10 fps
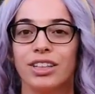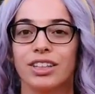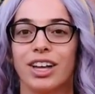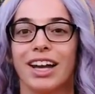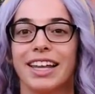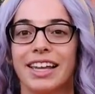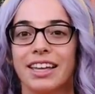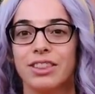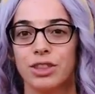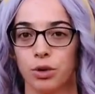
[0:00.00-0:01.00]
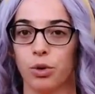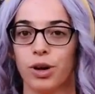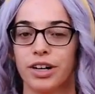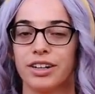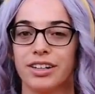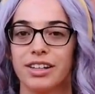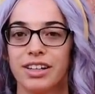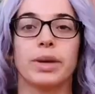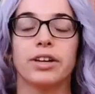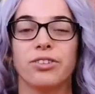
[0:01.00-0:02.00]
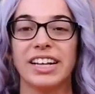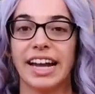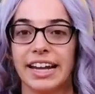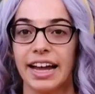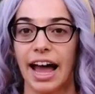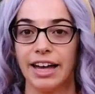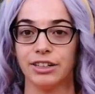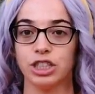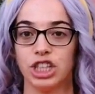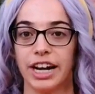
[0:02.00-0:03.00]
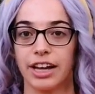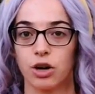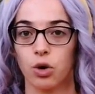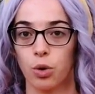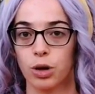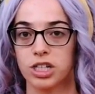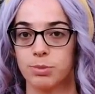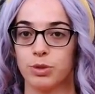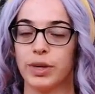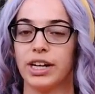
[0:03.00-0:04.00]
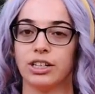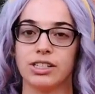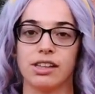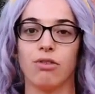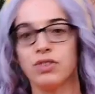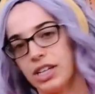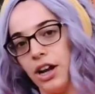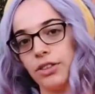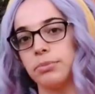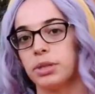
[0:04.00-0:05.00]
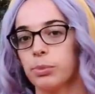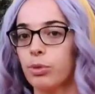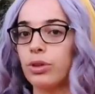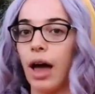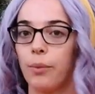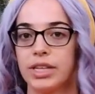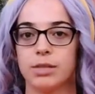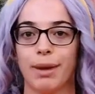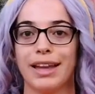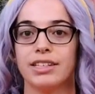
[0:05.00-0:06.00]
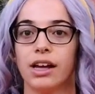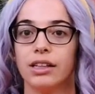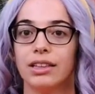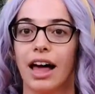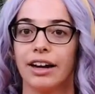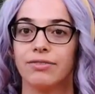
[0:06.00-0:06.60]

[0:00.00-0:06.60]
cutting the cord. We create energetic cords between ourselves and other people that we spend a lot of